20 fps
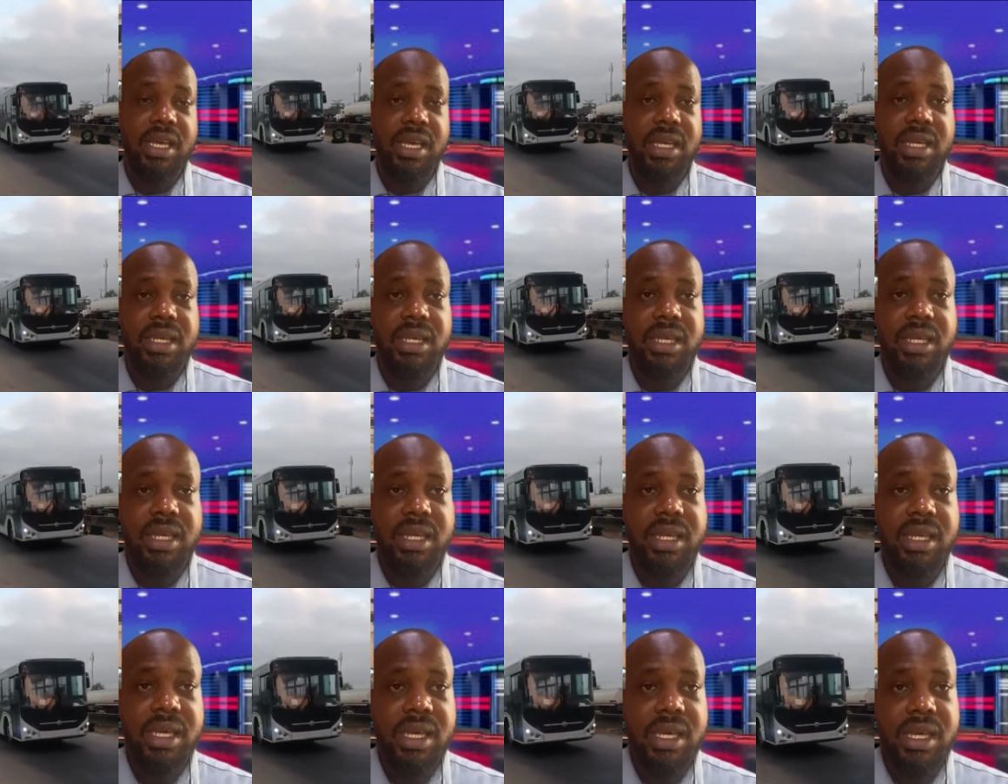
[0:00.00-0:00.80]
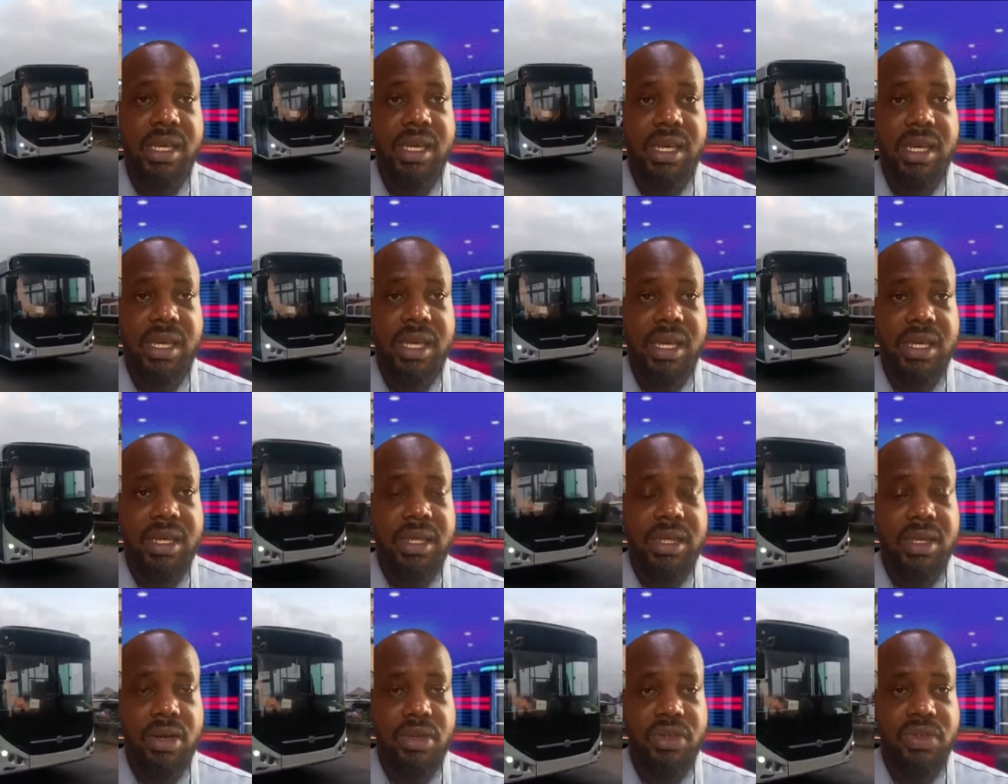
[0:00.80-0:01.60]

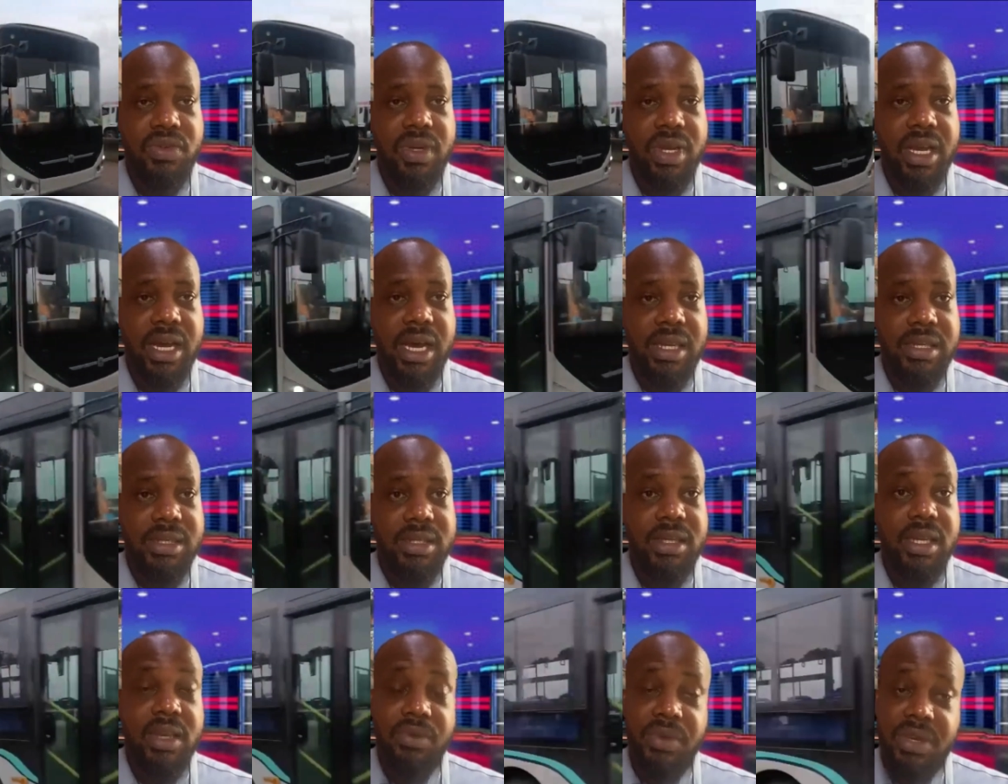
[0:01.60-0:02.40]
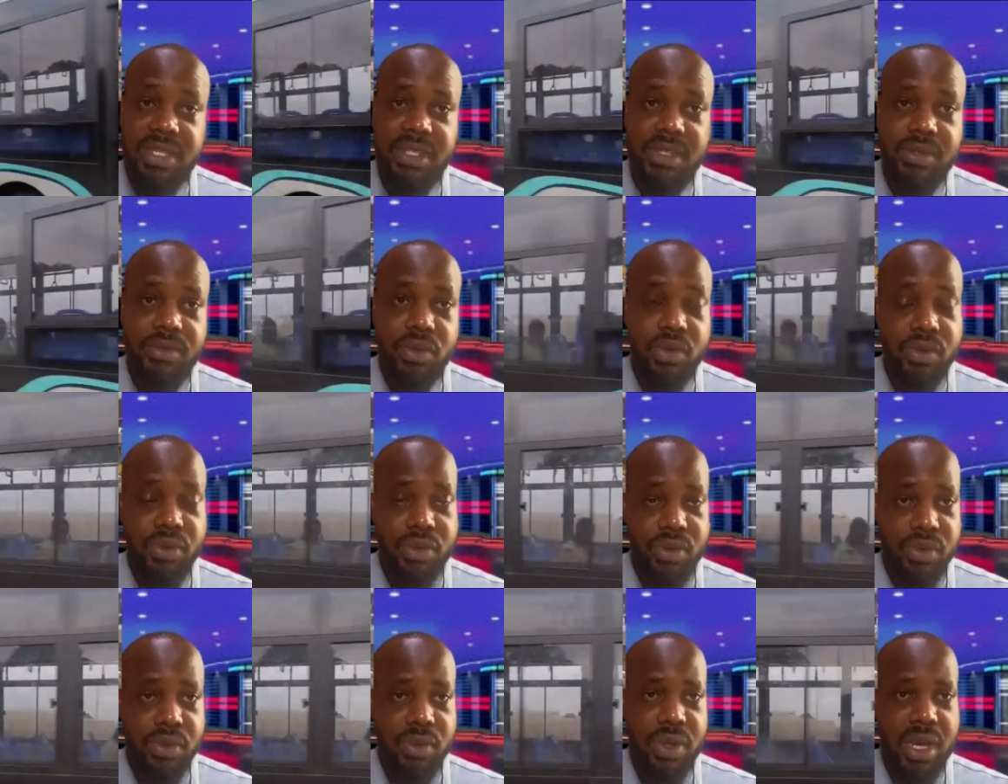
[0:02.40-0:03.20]
in the country as a reason
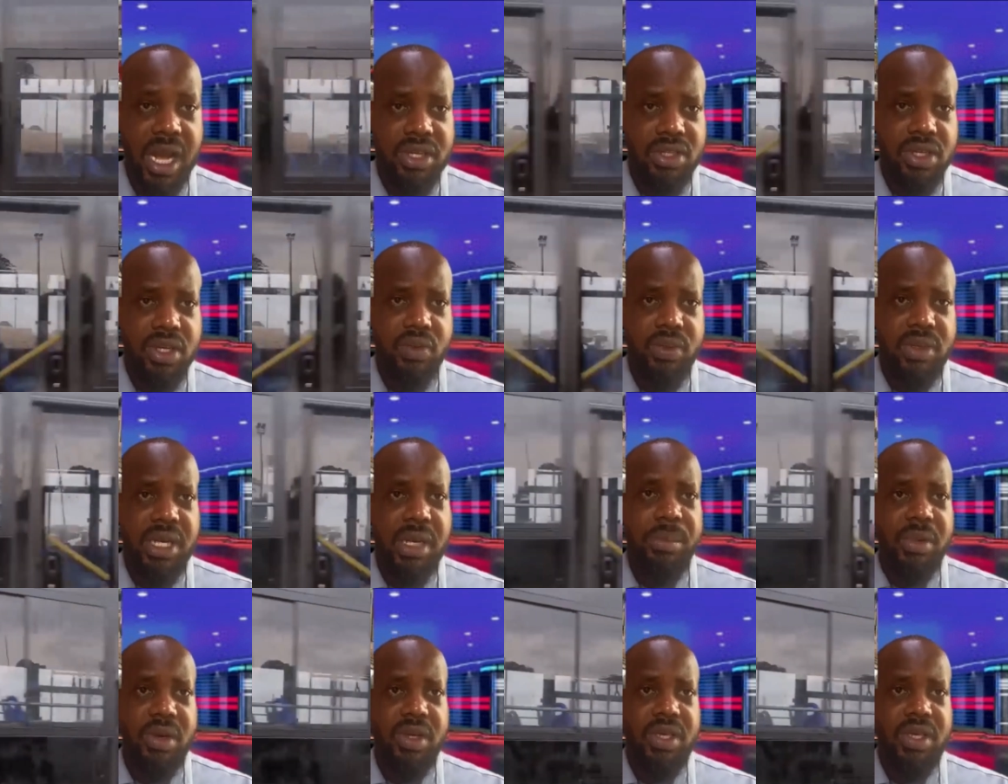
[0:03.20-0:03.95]
to actually do that.